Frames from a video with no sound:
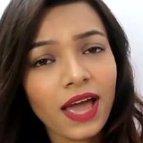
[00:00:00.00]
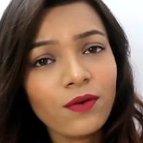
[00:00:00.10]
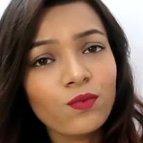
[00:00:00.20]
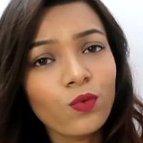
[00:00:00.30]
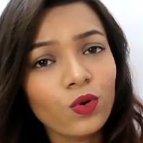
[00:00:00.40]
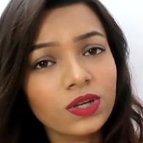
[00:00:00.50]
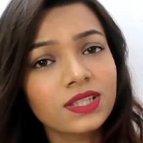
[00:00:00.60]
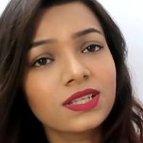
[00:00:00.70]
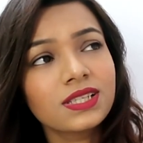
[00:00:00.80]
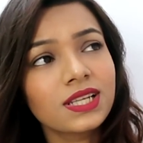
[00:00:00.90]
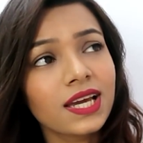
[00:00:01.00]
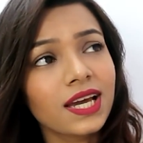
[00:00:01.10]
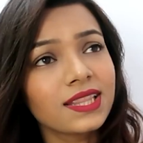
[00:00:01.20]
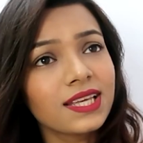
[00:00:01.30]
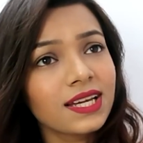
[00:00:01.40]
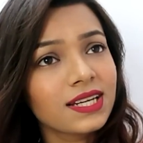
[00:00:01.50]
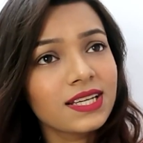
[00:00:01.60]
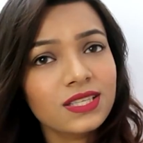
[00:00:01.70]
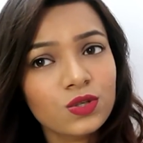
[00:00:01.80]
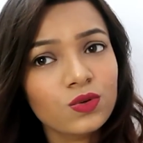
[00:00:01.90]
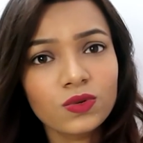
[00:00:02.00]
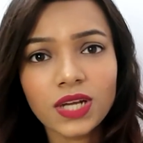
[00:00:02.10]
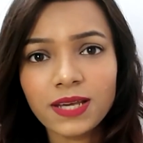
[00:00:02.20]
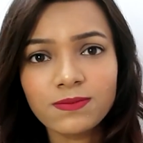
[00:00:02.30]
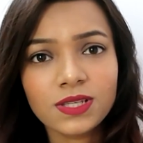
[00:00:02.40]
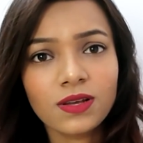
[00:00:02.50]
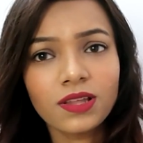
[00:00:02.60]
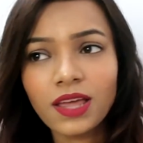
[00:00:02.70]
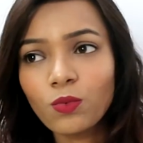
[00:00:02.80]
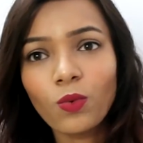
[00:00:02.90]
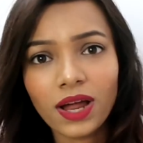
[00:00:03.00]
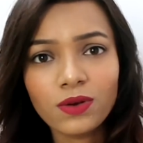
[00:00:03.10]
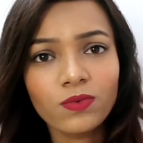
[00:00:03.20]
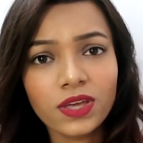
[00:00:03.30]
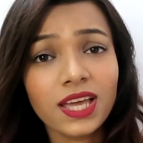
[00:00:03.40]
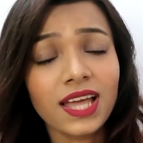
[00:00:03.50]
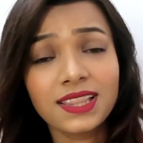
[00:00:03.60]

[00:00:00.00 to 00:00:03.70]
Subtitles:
I've worn this like I think at least 2 times in 1 week,